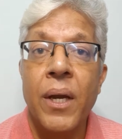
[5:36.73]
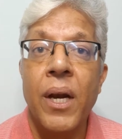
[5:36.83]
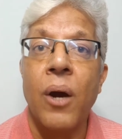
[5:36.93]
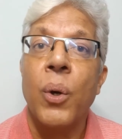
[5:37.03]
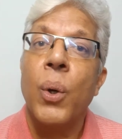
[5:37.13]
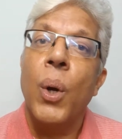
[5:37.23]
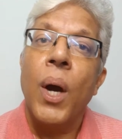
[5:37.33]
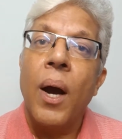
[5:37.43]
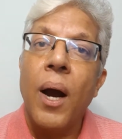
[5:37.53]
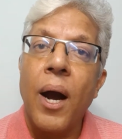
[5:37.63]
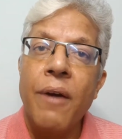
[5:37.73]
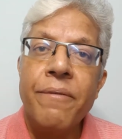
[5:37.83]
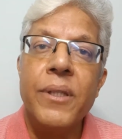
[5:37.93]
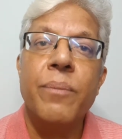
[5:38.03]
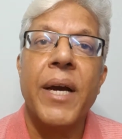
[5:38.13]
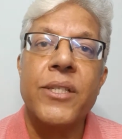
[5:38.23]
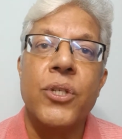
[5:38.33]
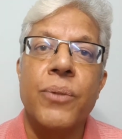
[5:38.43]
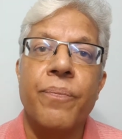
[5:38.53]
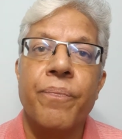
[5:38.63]
Now, after the
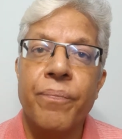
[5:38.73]
match,